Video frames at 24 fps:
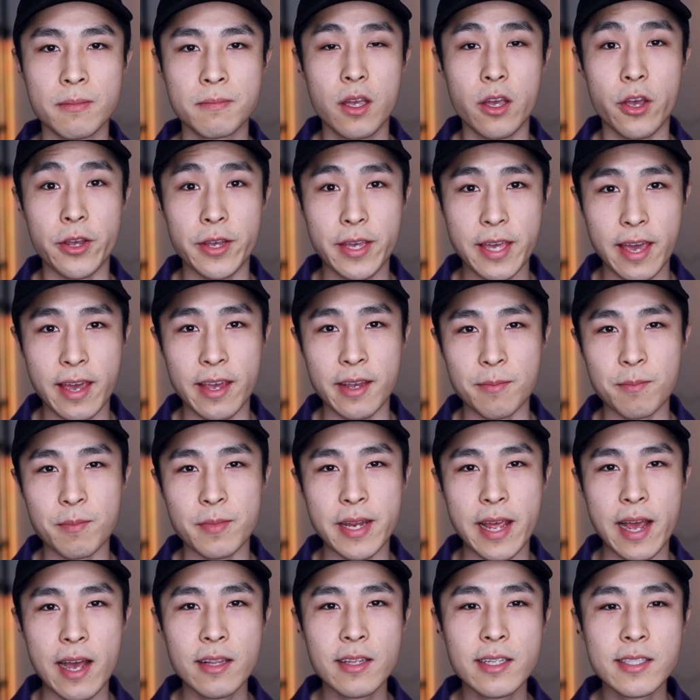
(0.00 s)
Okay,
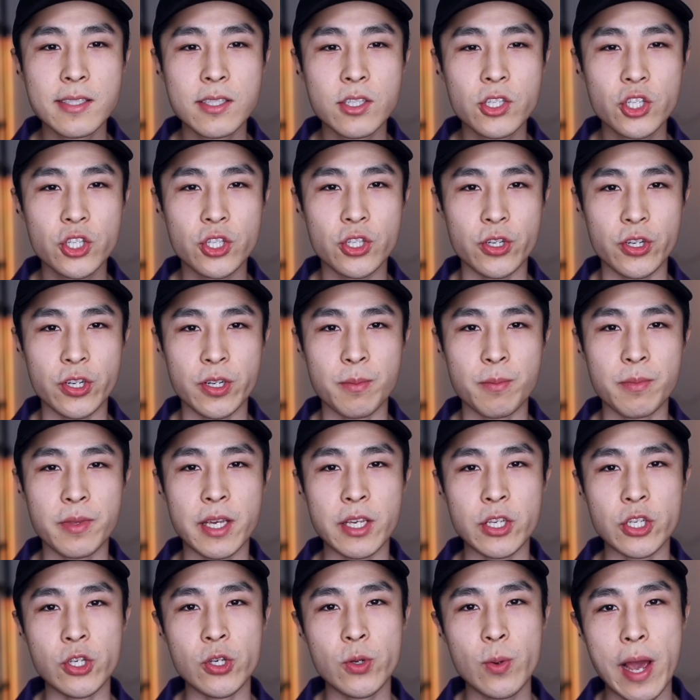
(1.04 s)
now let's assume
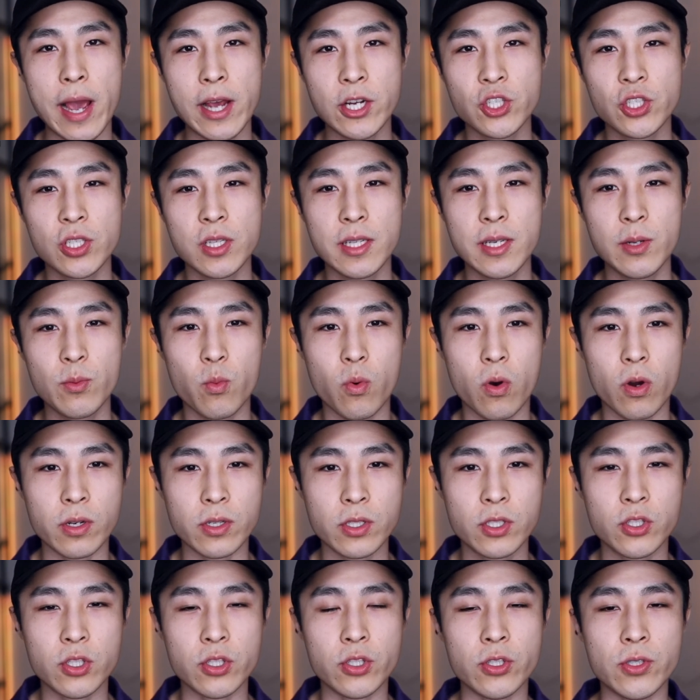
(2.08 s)
that you actually
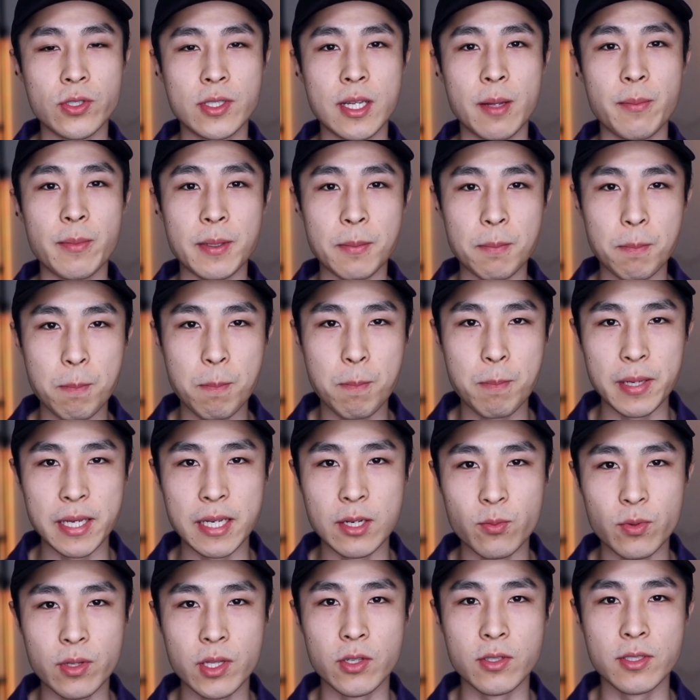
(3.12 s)
want to do something
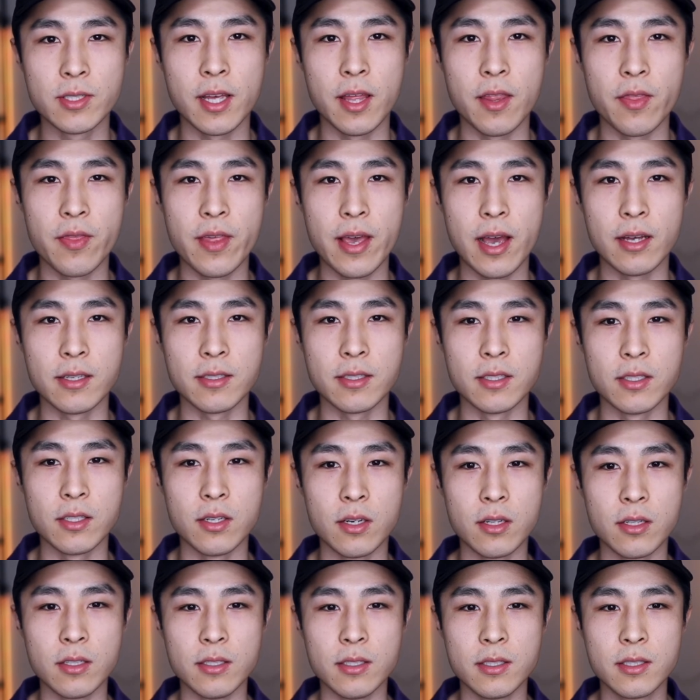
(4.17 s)
big with your
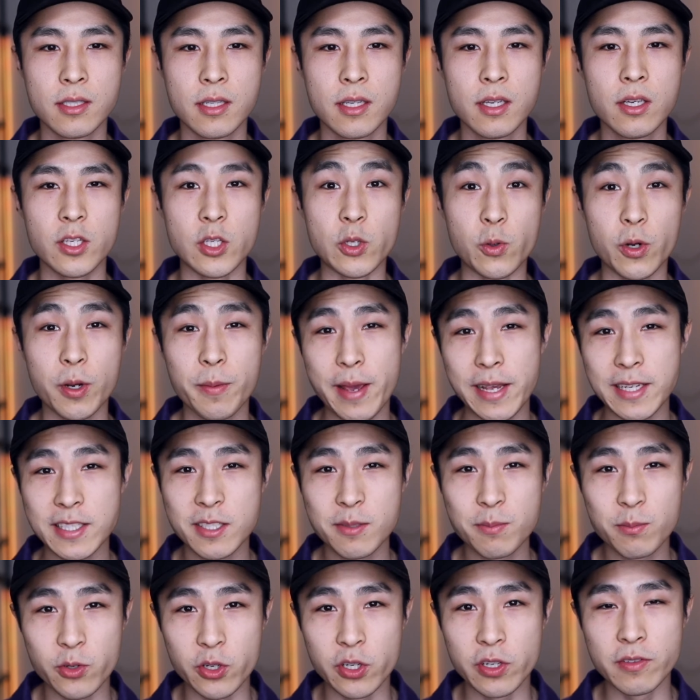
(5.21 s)
$10,000. You want to make
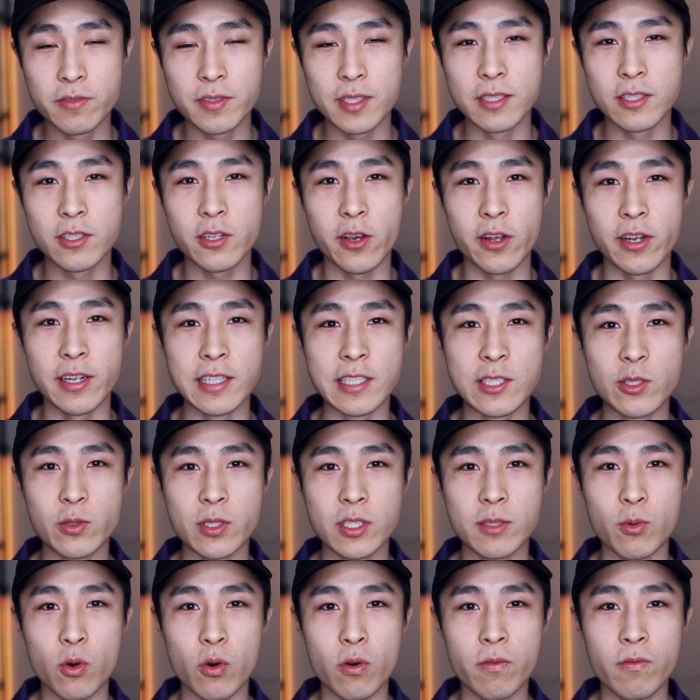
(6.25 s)
some moves and turn it into a
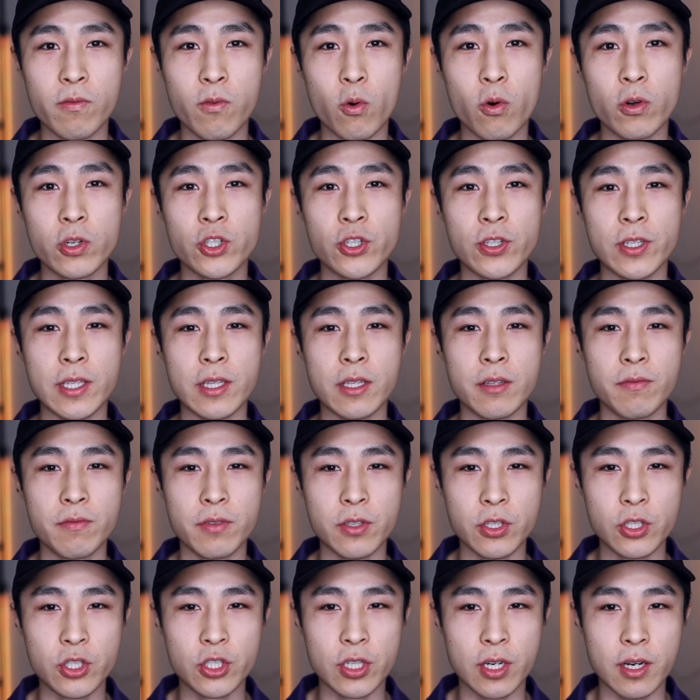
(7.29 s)
small fortune in the
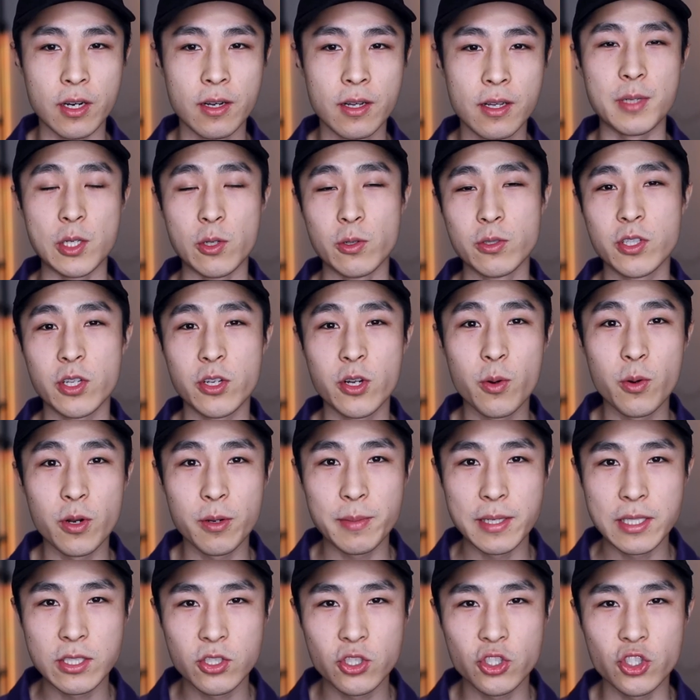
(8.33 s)
future, but you also don't want
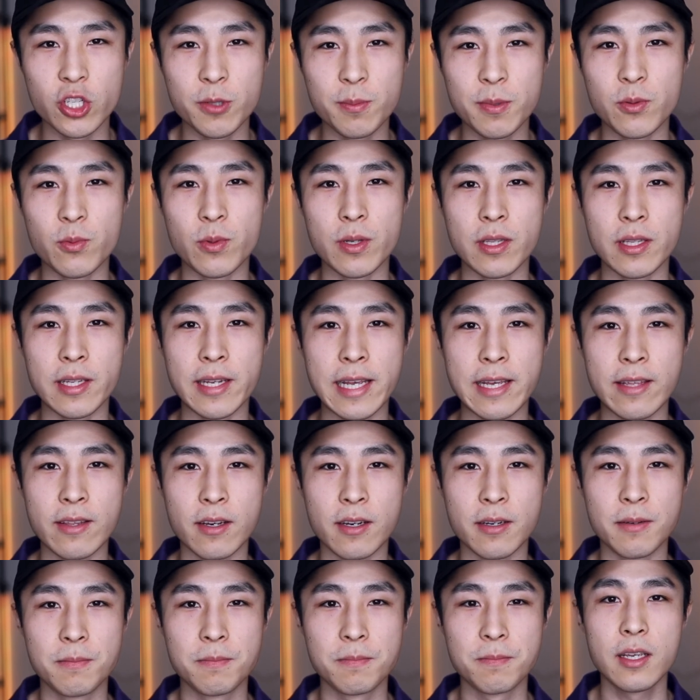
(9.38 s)
to be stupid with it either.